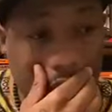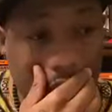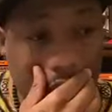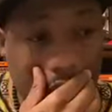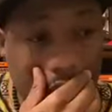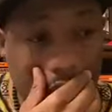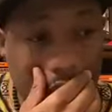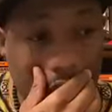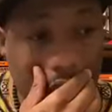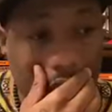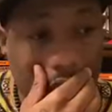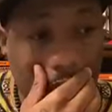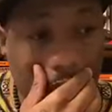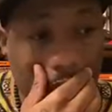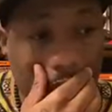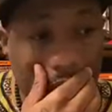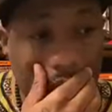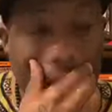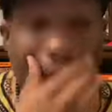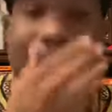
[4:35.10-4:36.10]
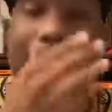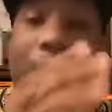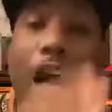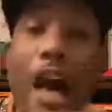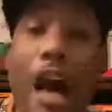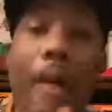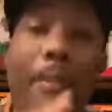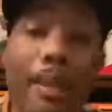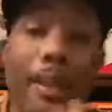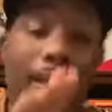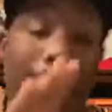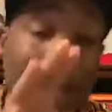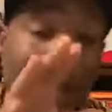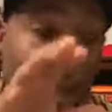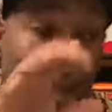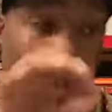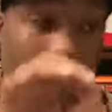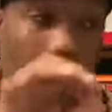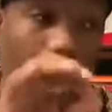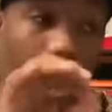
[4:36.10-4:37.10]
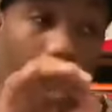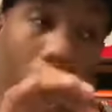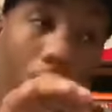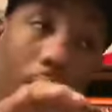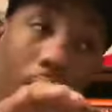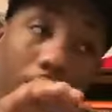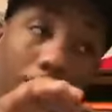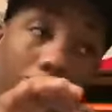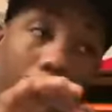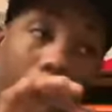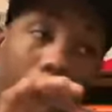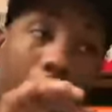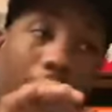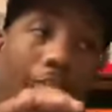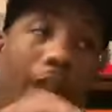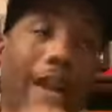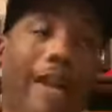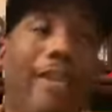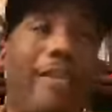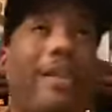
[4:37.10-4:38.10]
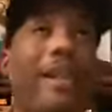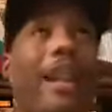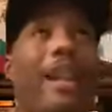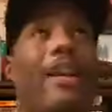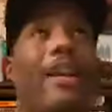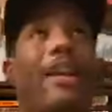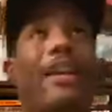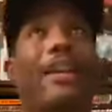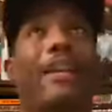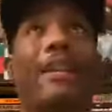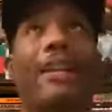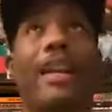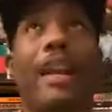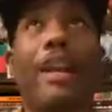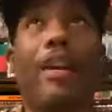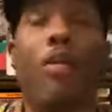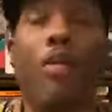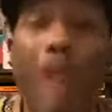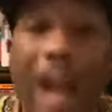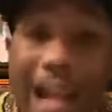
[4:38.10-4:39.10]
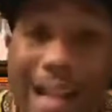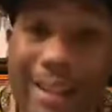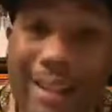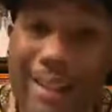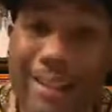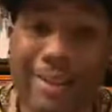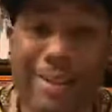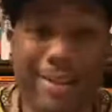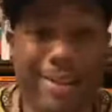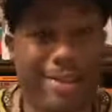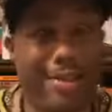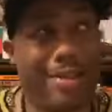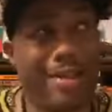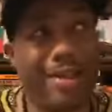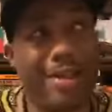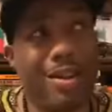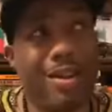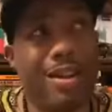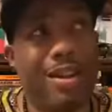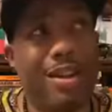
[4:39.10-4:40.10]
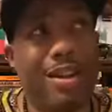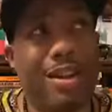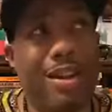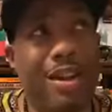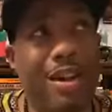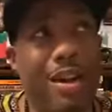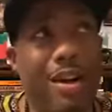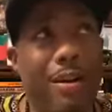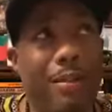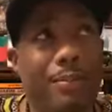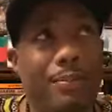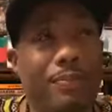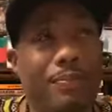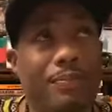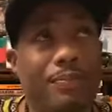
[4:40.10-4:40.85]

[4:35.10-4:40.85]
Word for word: um, incompetent, you know, they're, they're, they're reckless, um,